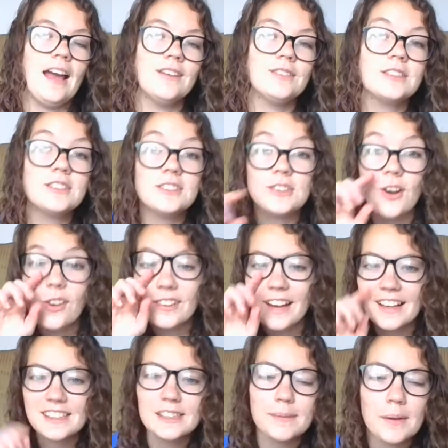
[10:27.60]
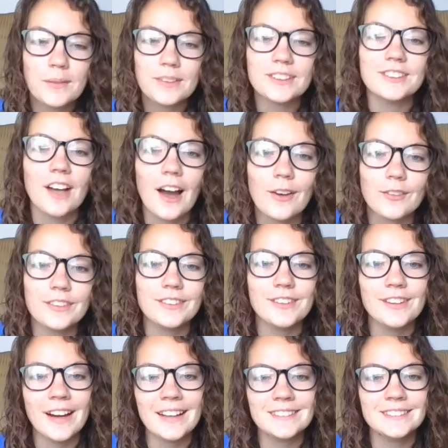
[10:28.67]
It was so nice to be able to talk with
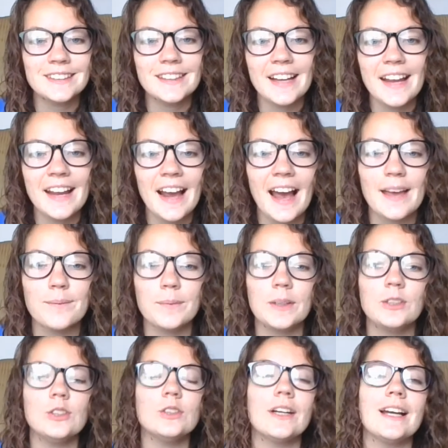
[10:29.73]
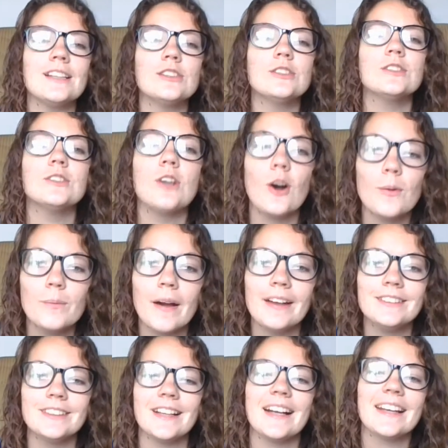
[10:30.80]
you guys today. I miss you guys so
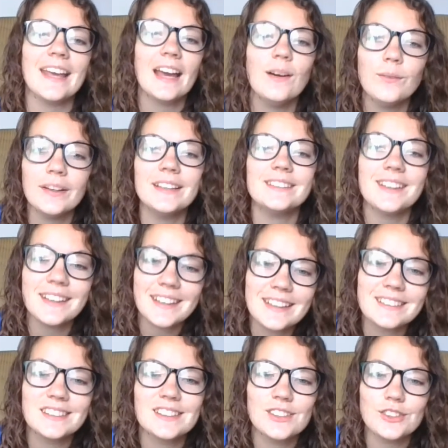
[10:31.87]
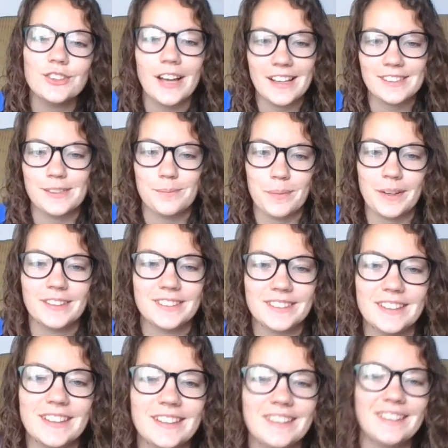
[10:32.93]
much, and I can't wait till I can see you guys in
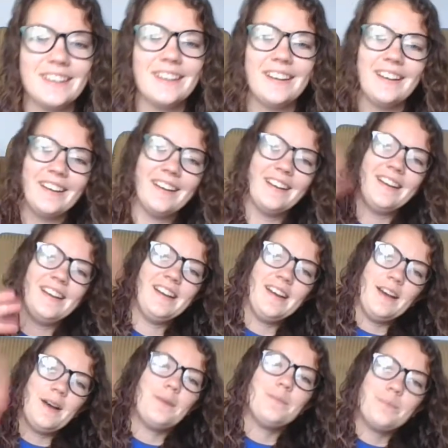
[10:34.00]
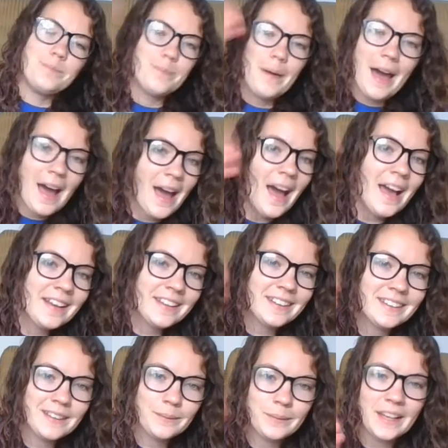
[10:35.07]
person. Bye,
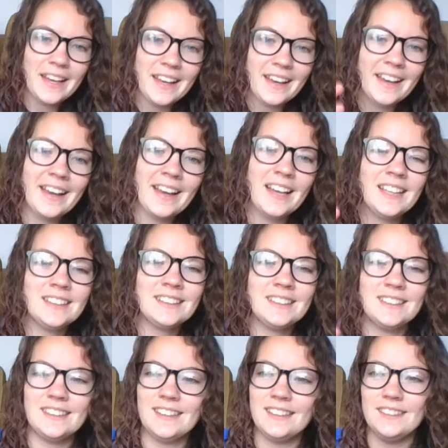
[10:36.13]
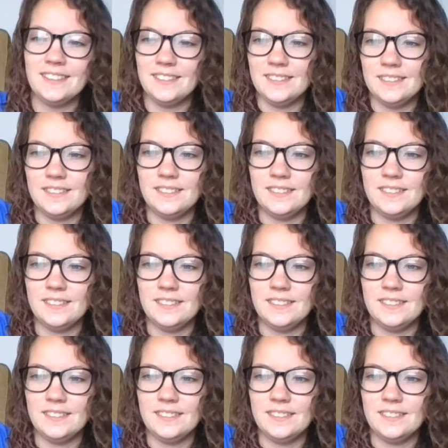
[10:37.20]
Kingdom Kids!